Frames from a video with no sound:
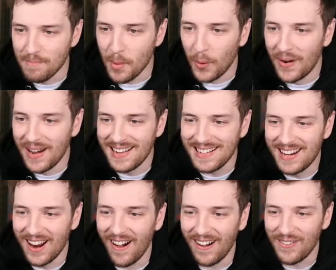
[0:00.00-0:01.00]
Boring
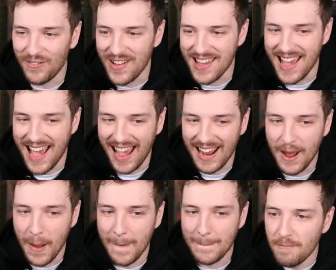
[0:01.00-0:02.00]
dog VA.
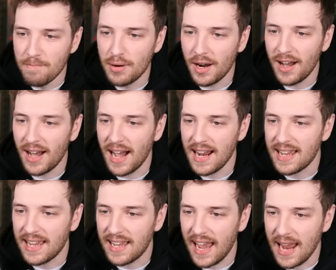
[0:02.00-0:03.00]
Bruh, I
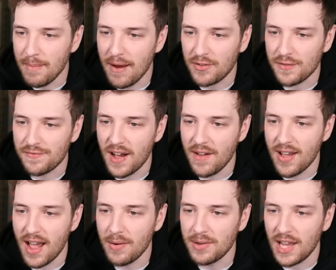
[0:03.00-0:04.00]
came after five
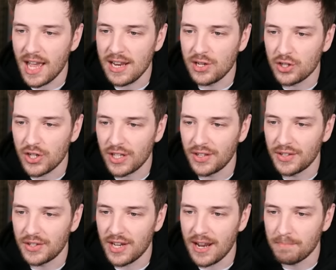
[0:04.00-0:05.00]
hours and he's still at
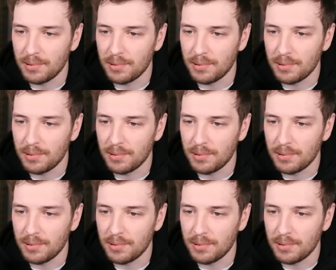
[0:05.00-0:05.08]
the same